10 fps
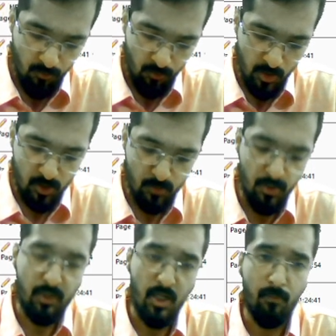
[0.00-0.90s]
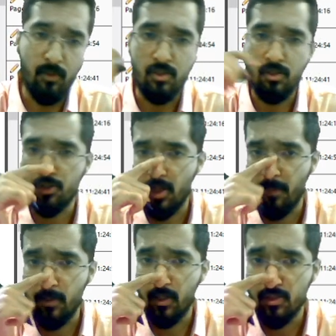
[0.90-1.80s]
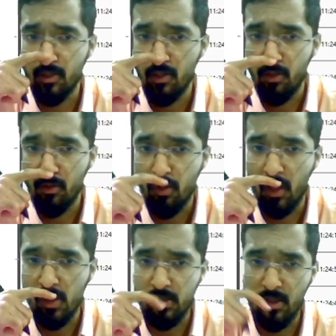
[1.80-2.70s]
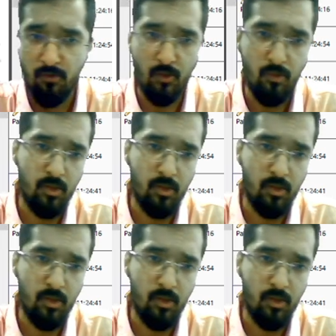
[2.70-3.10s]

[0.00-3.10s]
Again speed time distance chapter is there in your class 11-12.